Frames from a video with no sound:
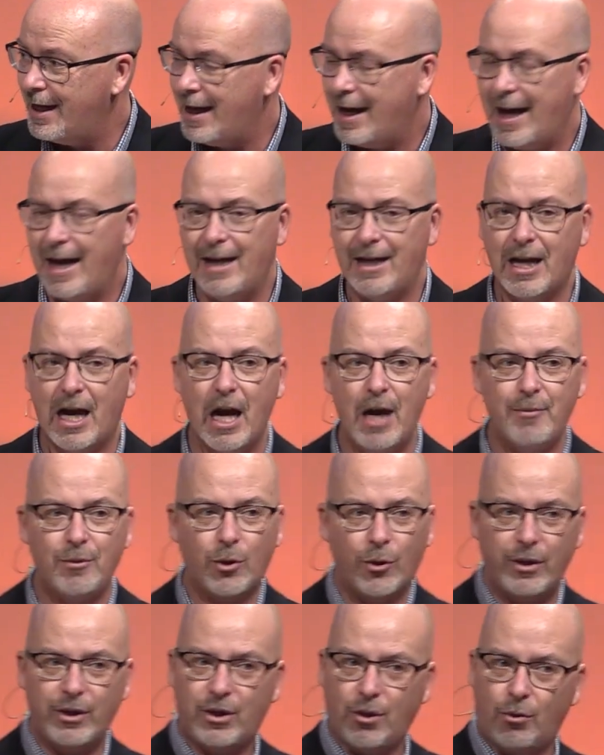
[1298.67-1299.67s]
and I'm
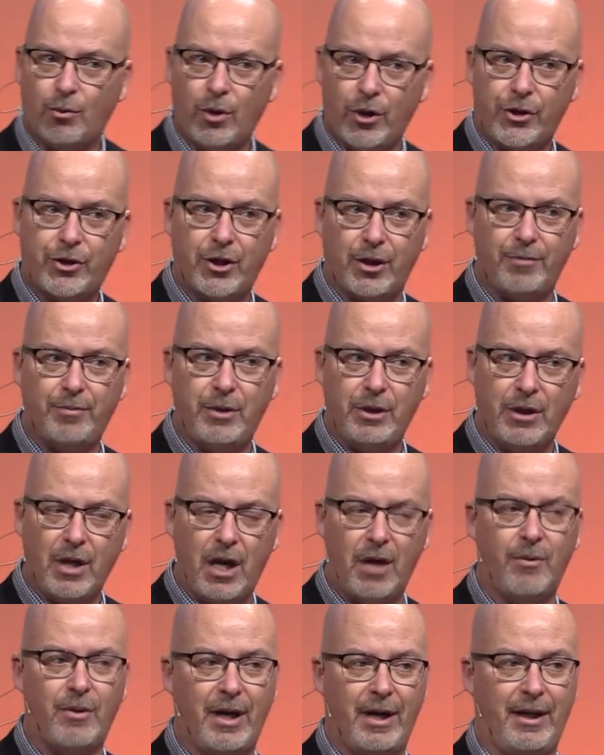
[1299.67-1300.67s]
going to worship
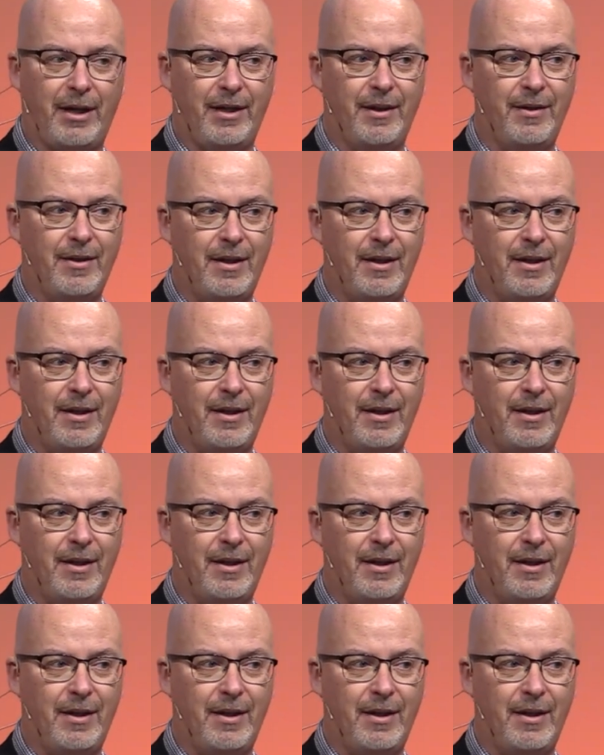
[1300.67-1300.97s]
Yahweh.